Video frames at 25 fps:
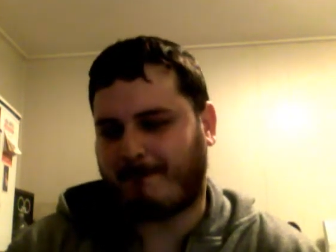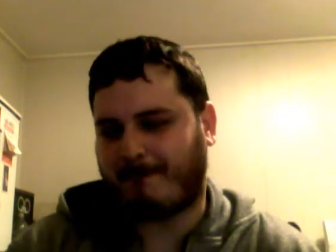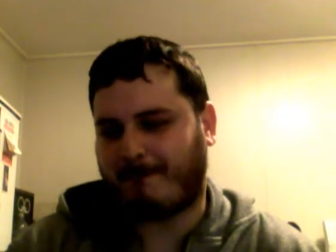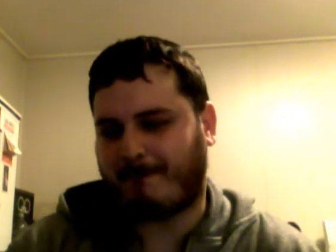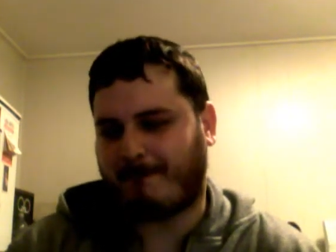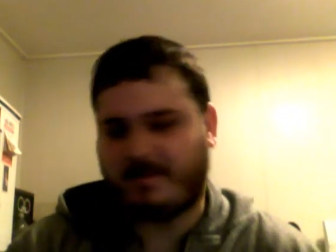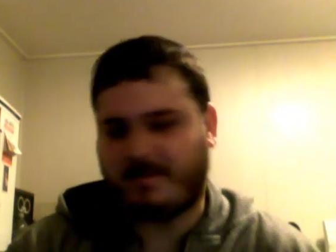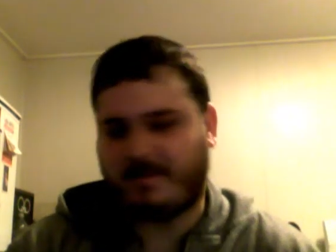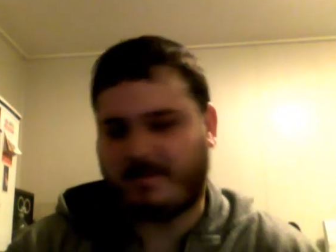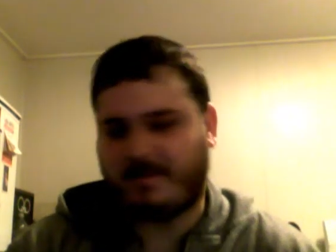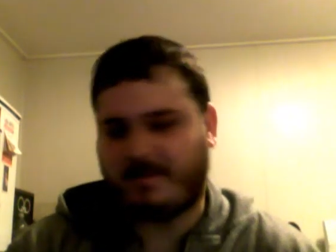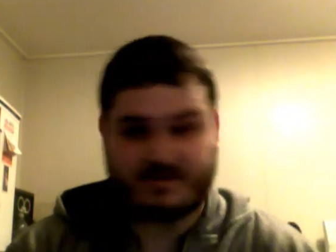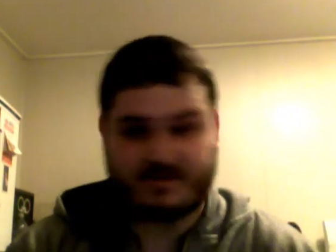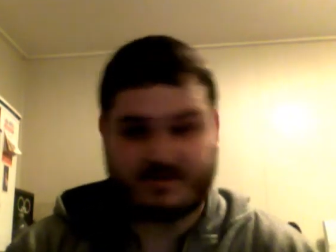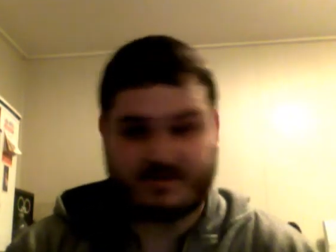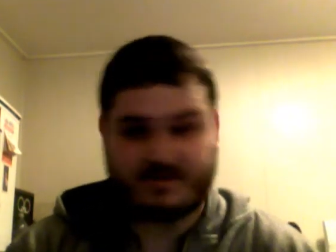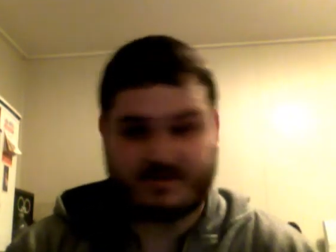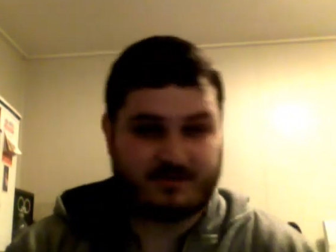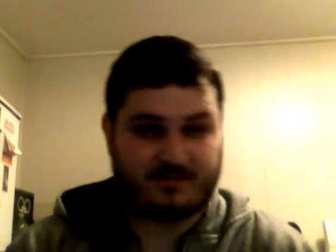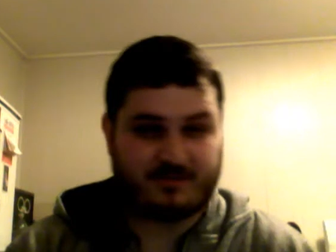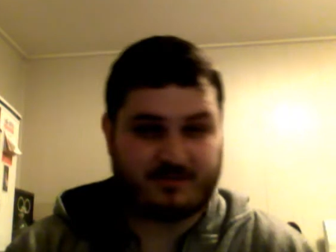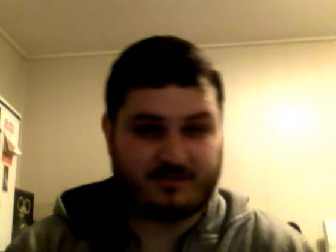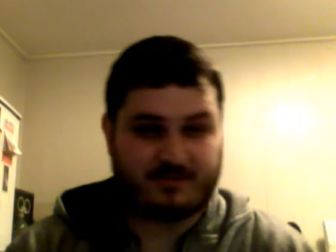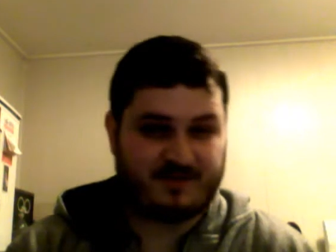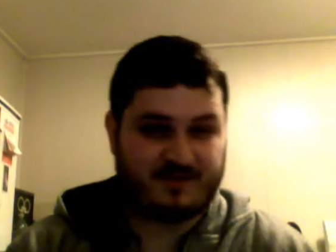People that don't
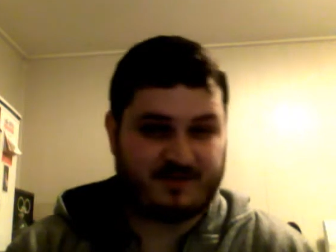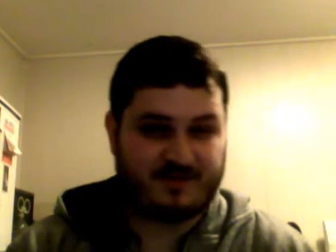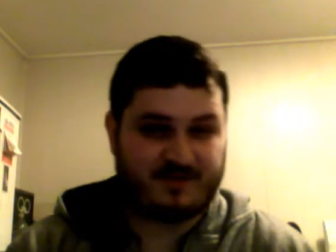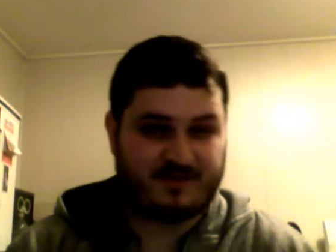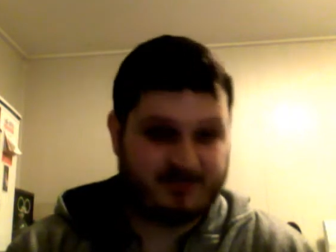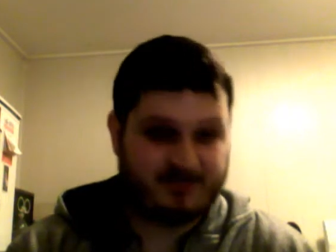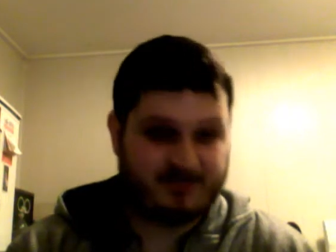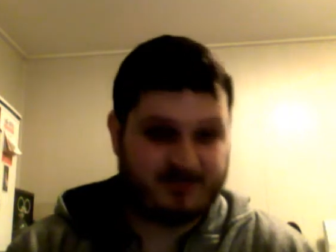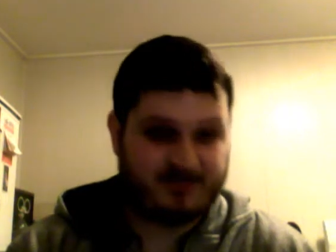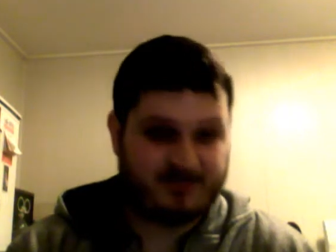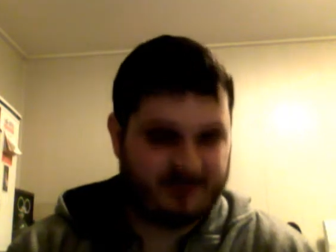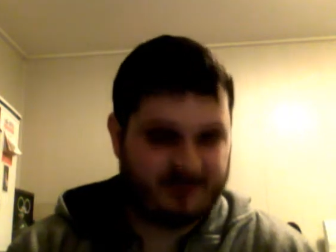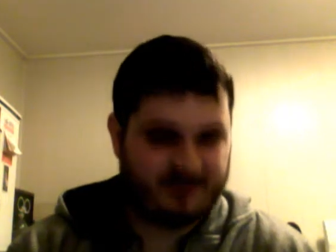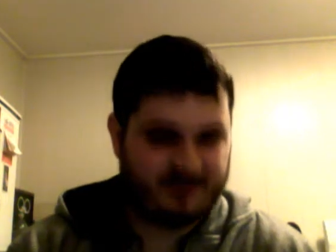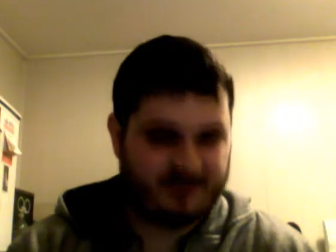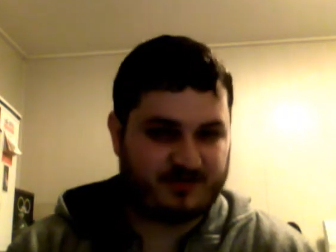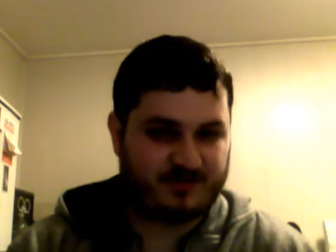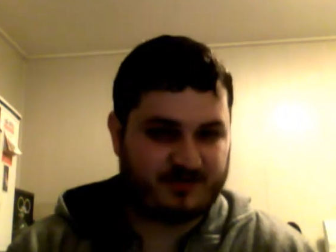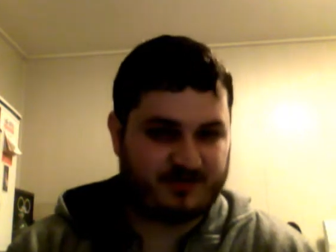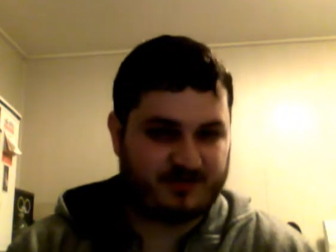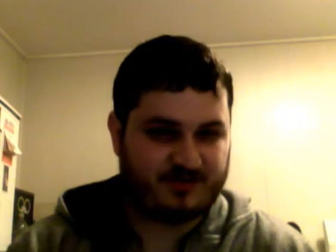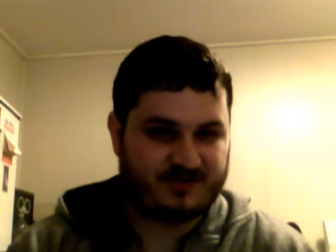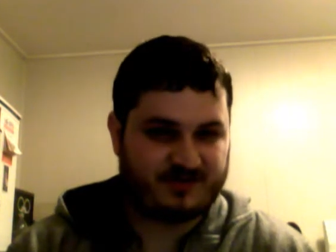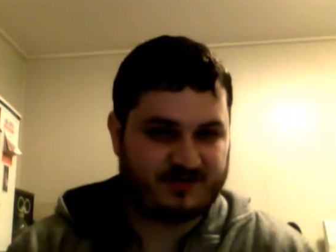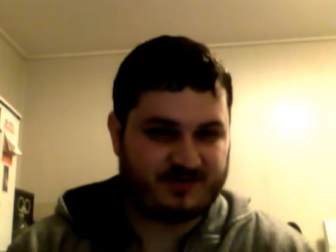believe this, please do your
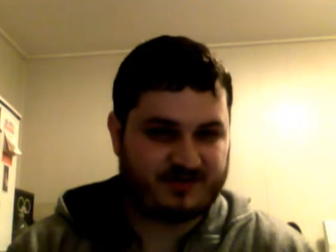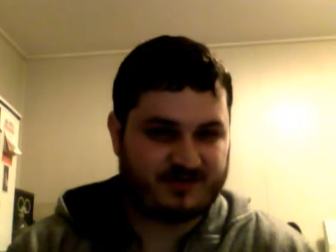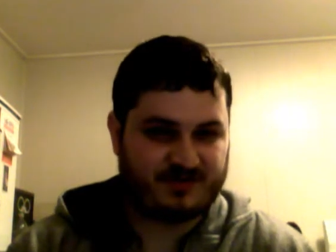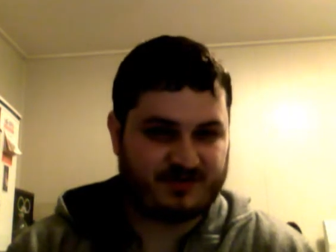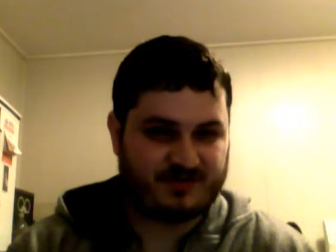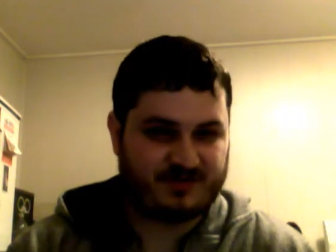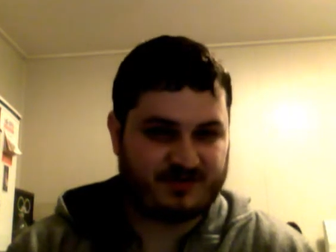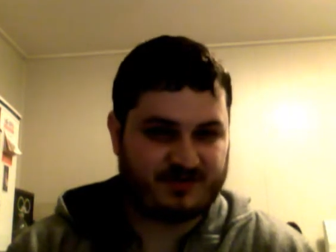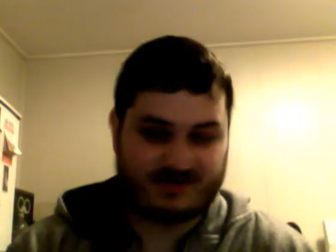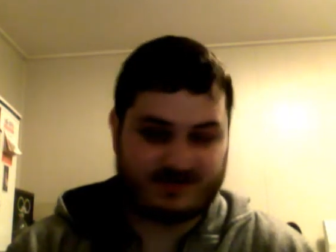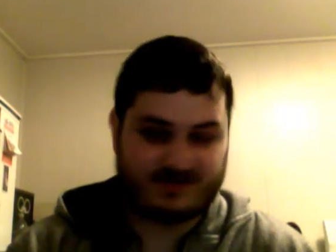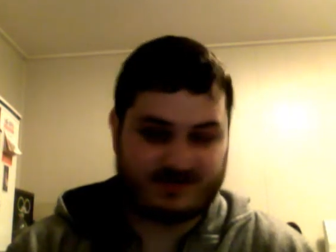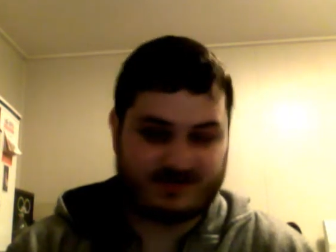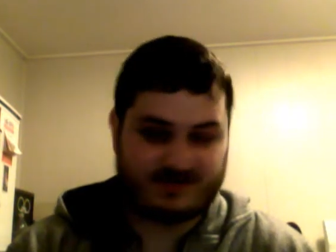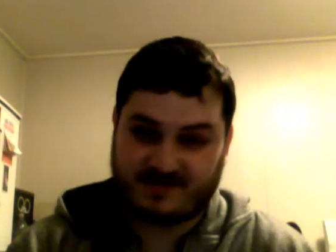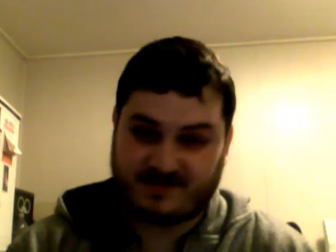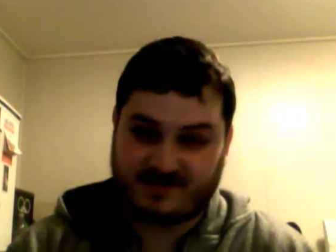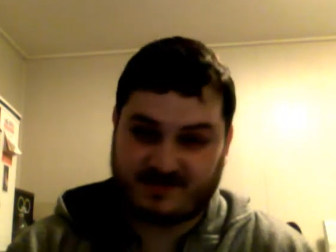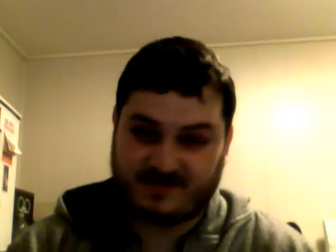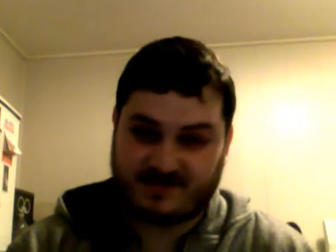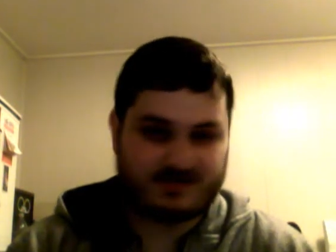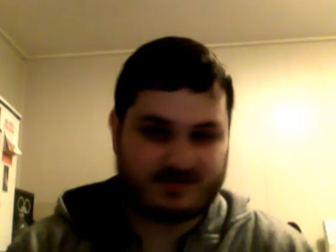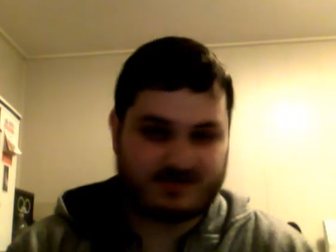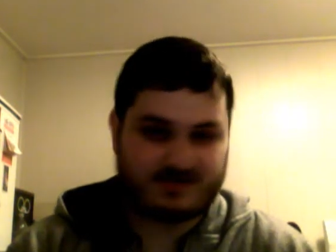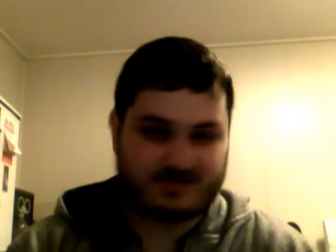research, because this is
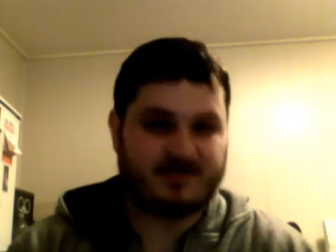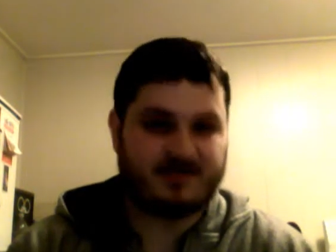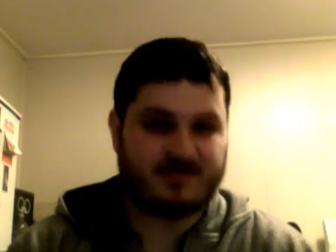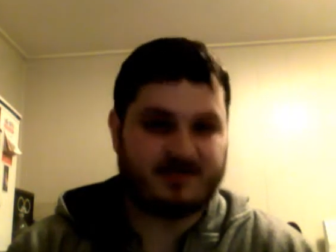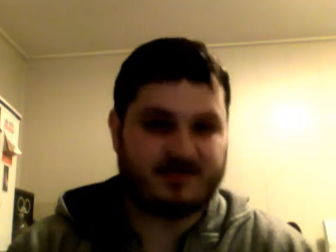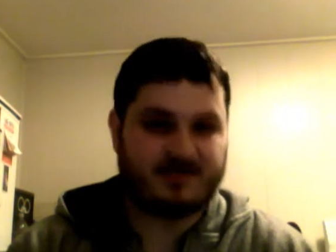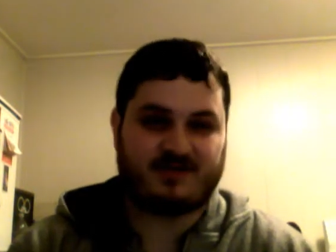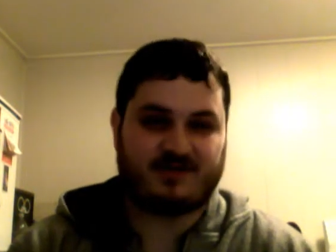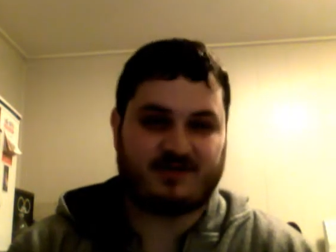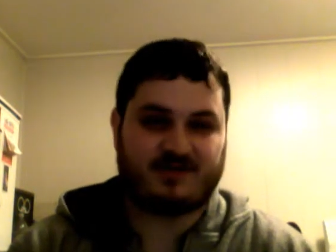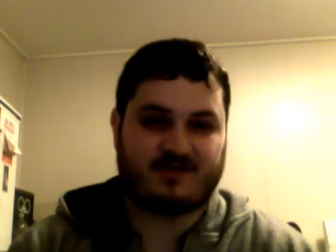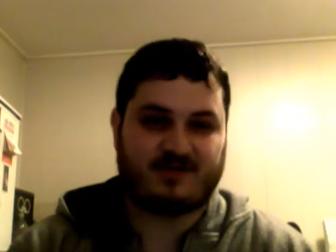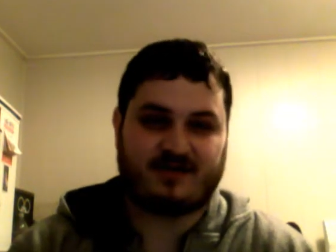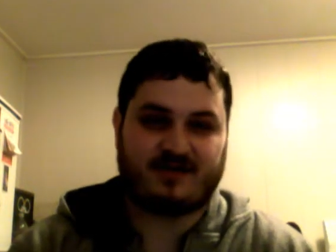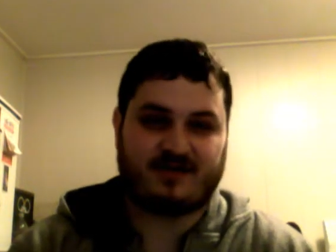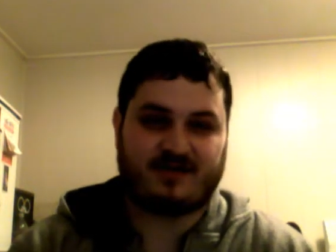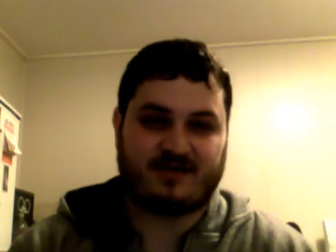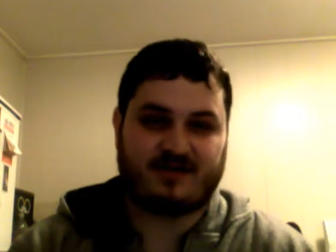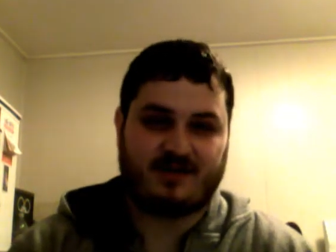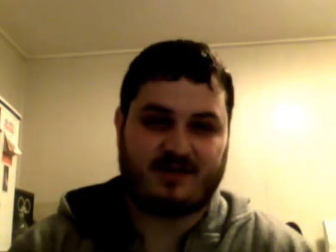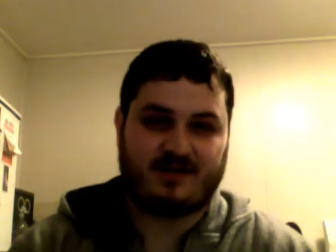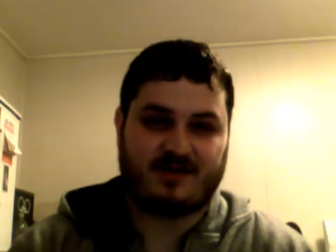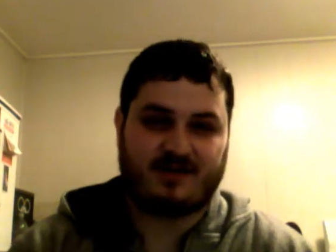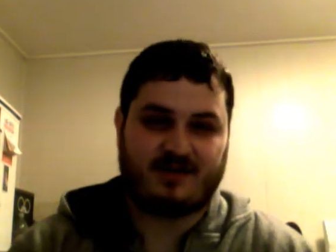what's coming down the line.